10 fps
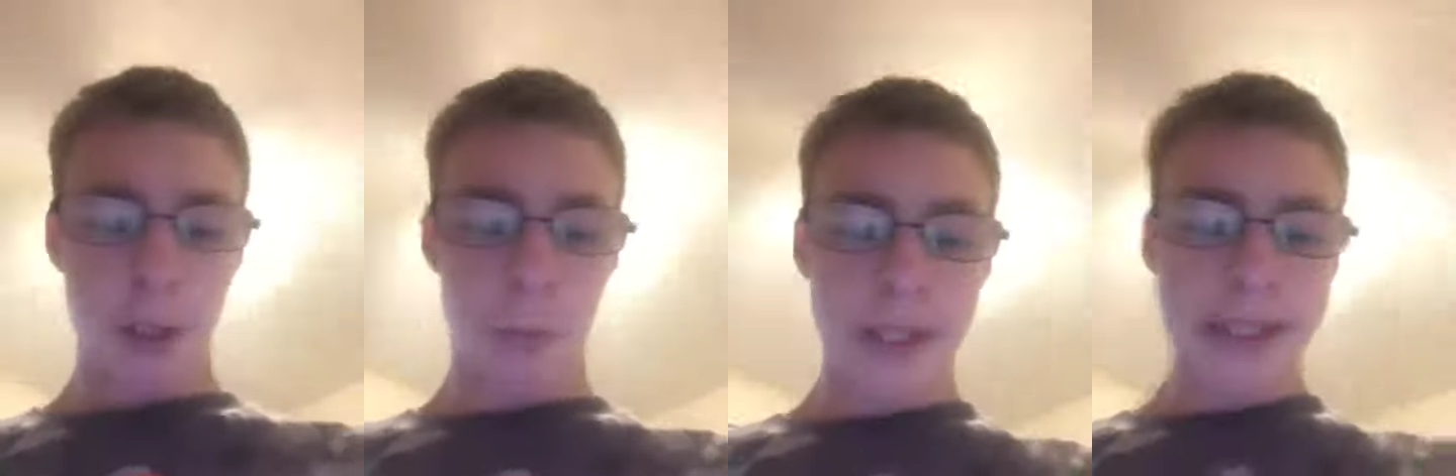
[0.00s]

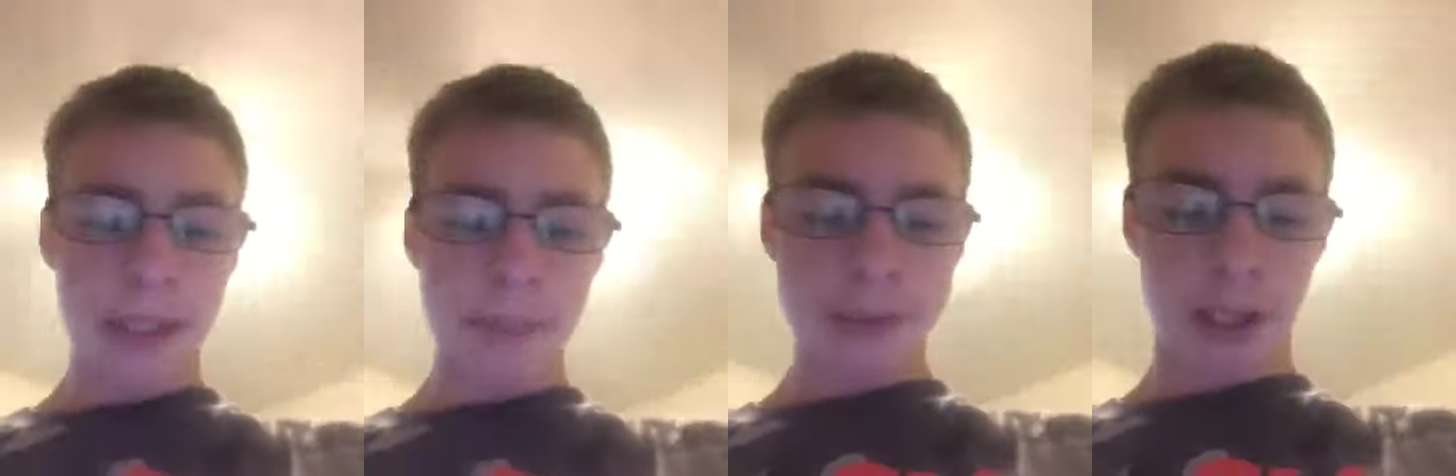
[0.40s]
the Wii
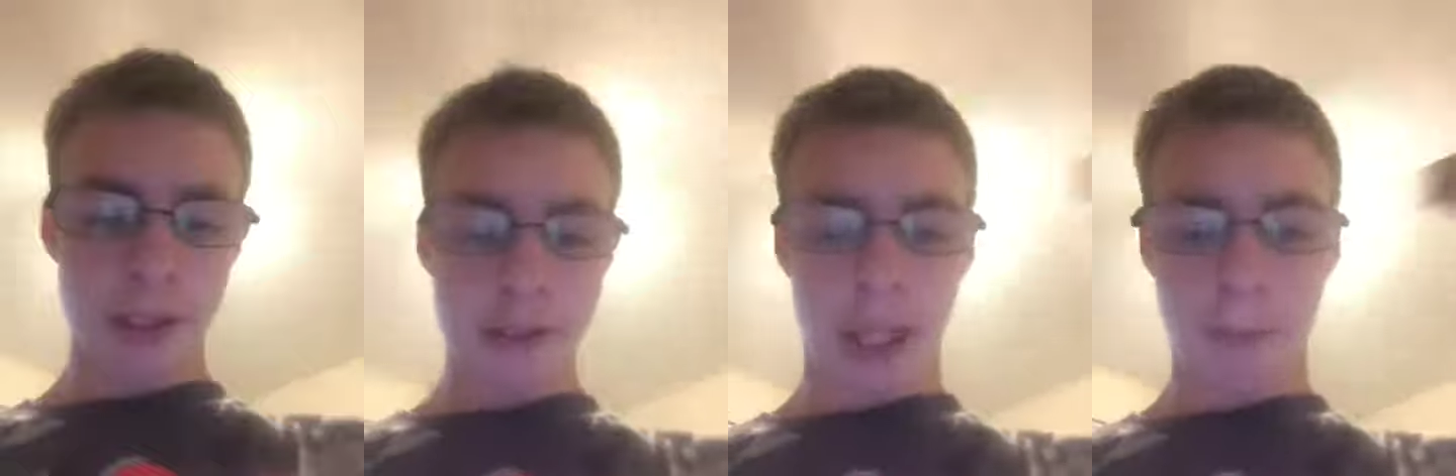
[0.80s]
cups are
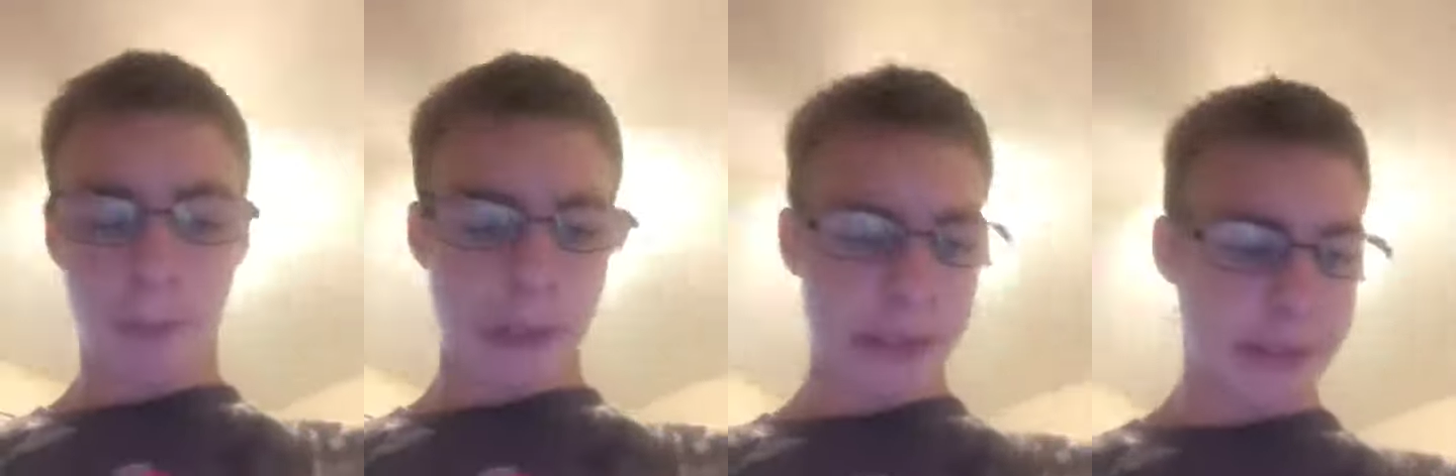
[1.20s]
the
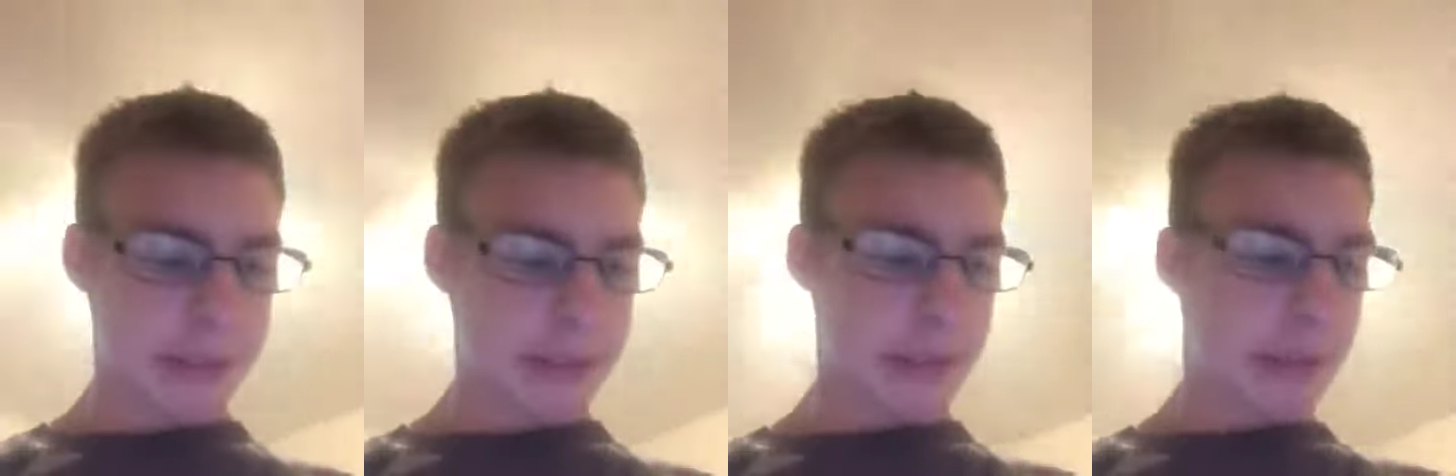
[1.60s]
top
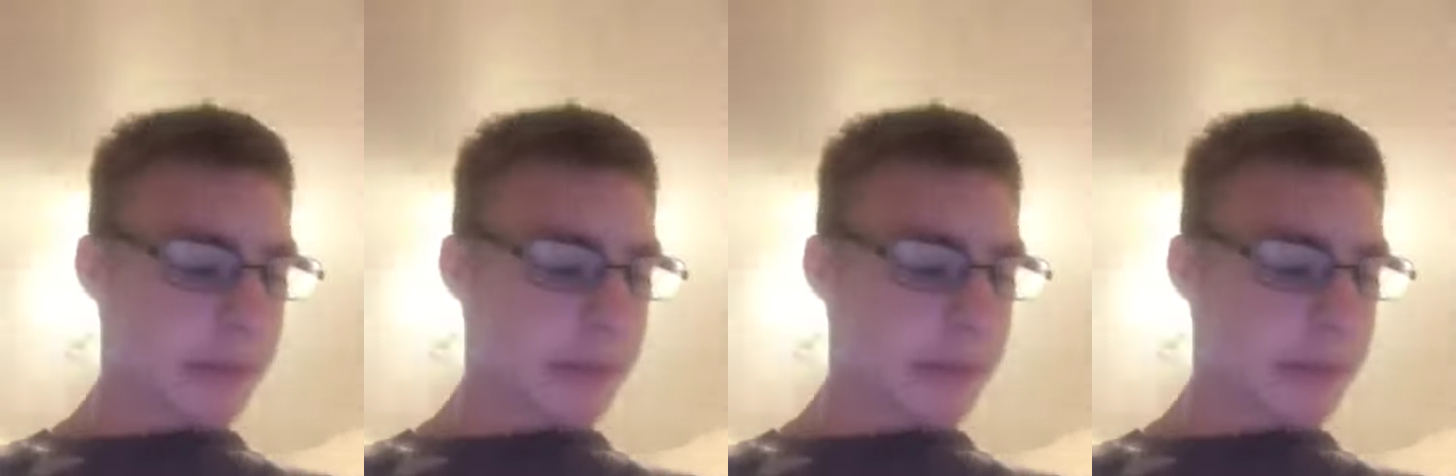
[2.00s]
ones,